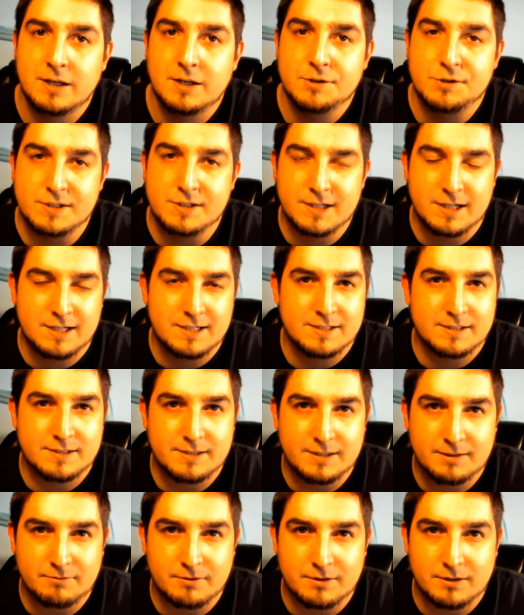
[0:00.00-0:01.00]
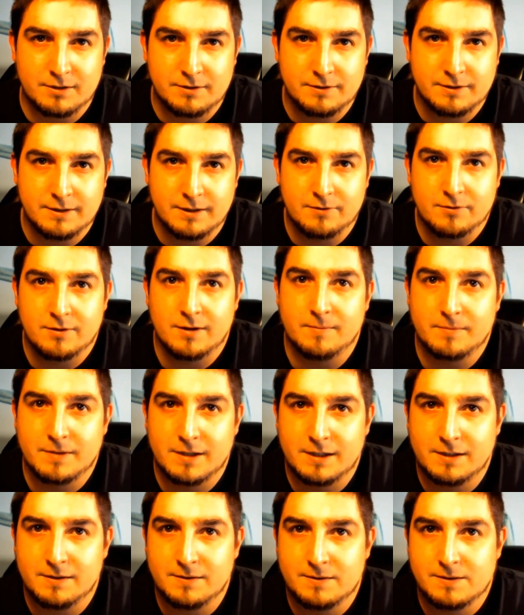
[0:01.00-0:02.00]
just kind of see what all the other M K
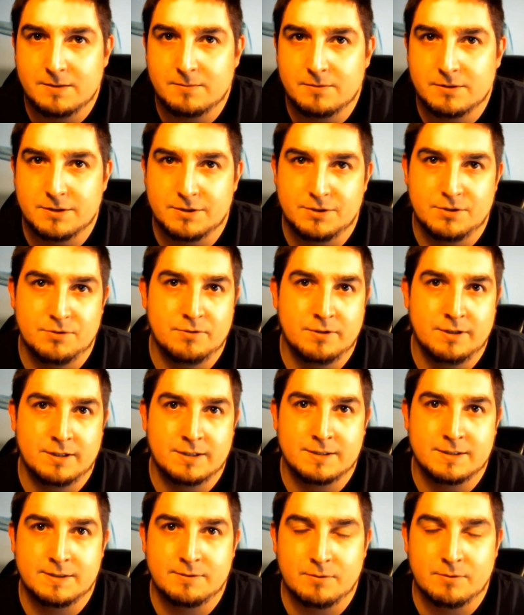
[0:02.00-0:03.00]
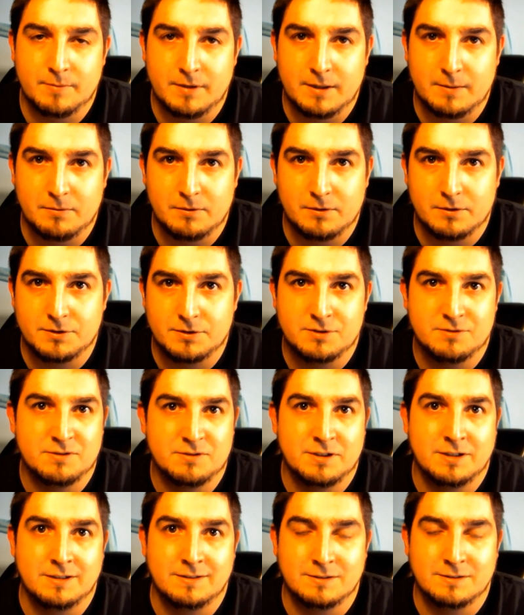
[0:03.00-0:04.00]
YouTubers are doing and see what people are
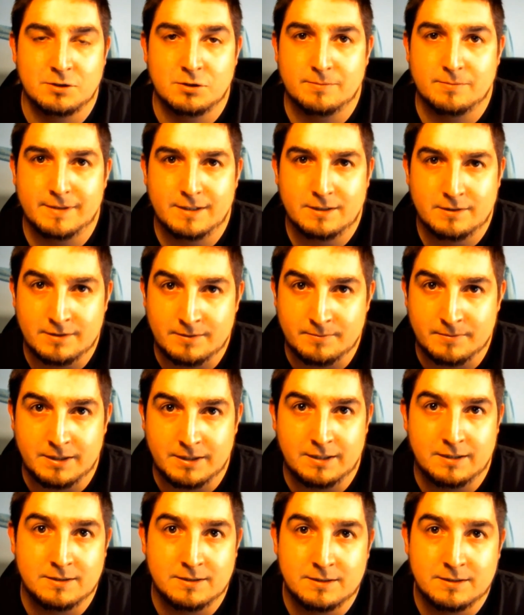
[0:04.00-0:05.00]
doing that are better than me,